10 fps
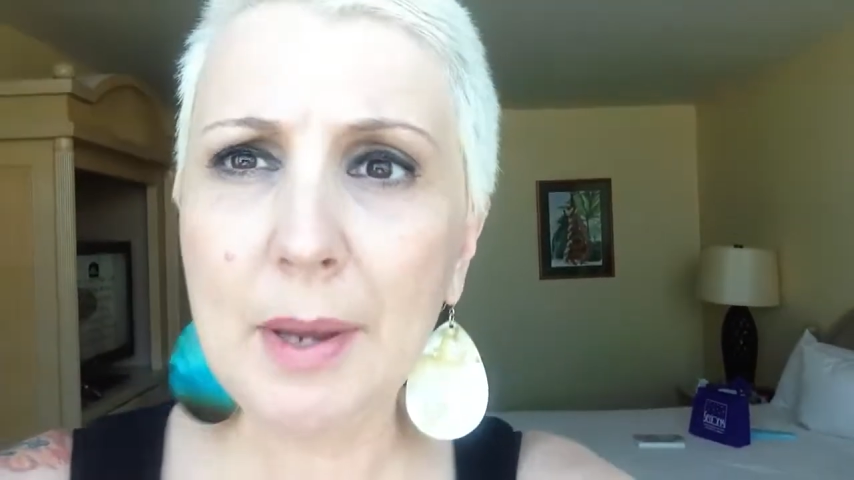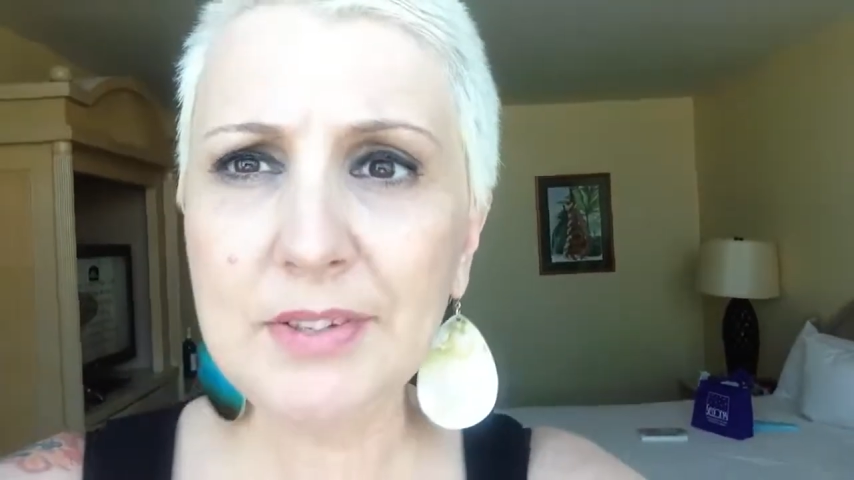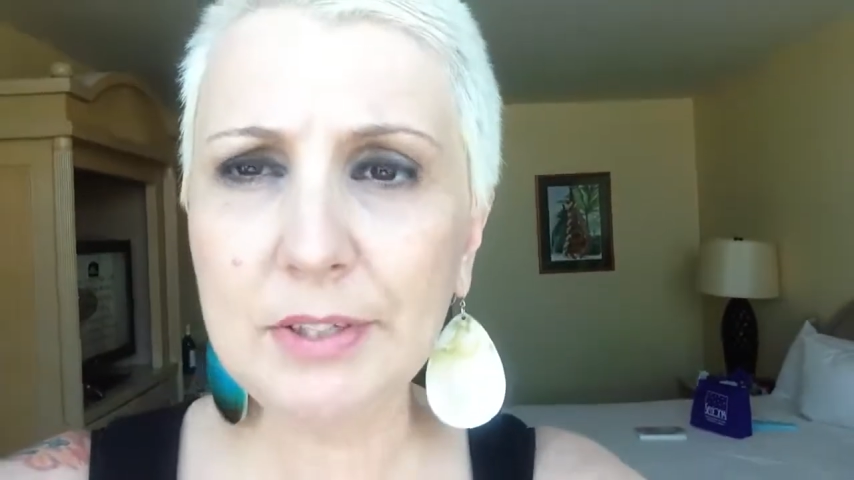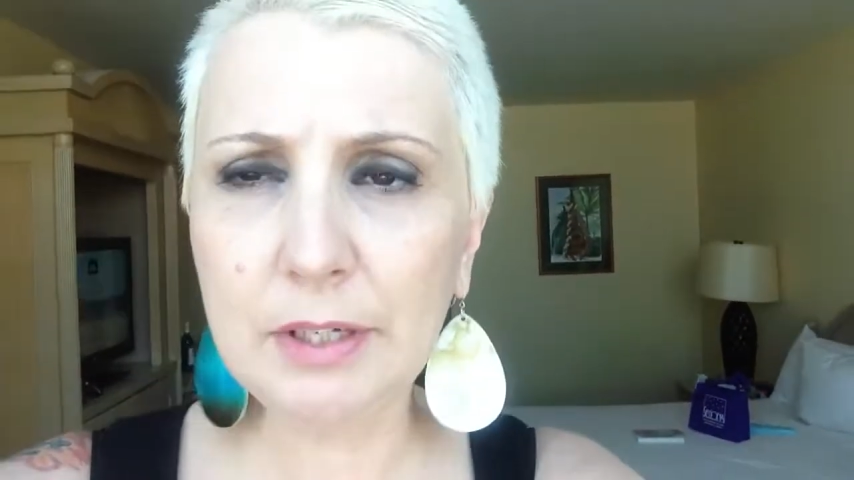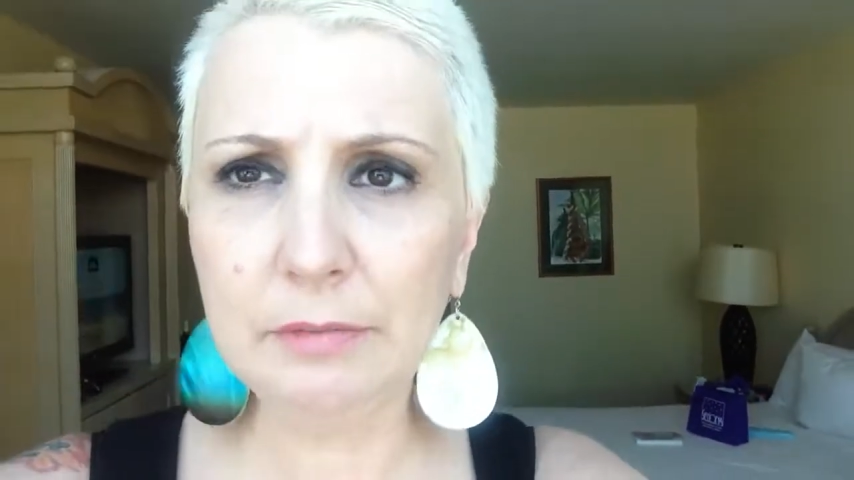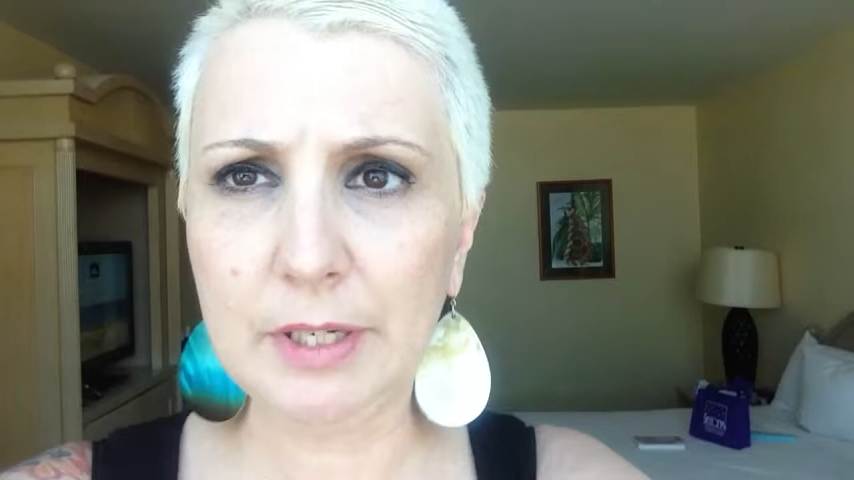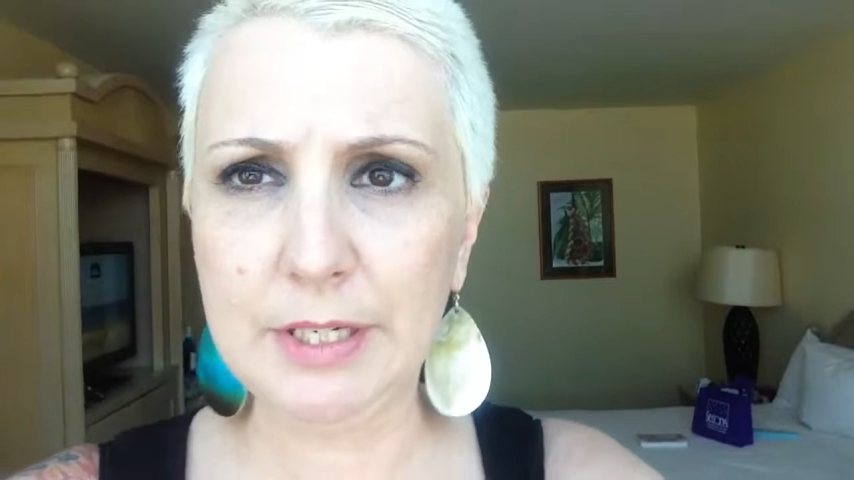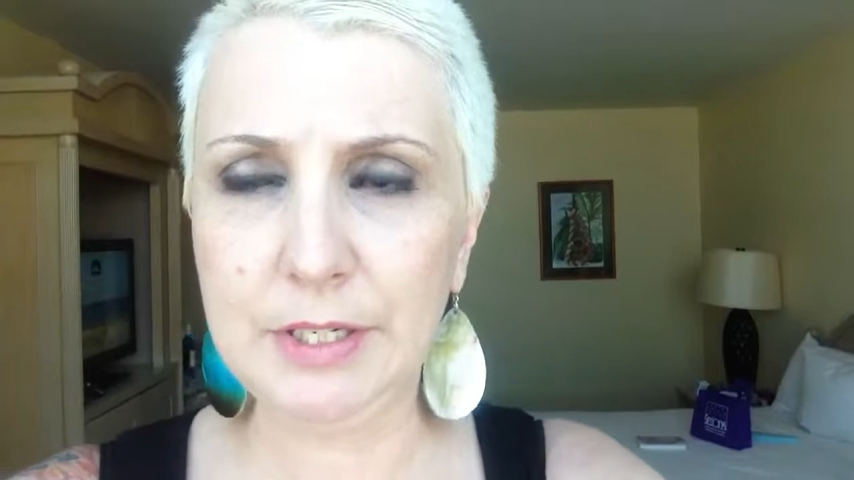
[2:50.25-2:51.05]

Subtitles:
also getting ready